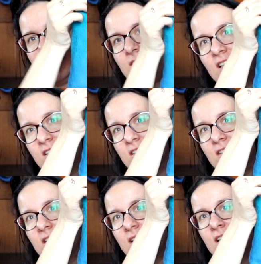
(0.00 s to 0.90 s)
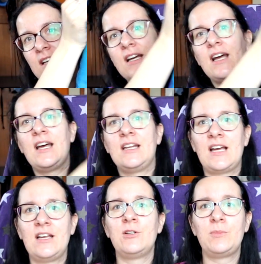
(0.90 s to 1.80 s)
on the other, and
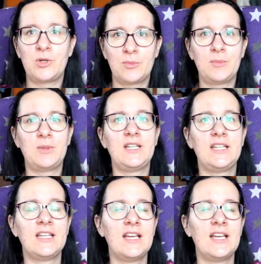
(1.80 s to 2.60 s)
I will probably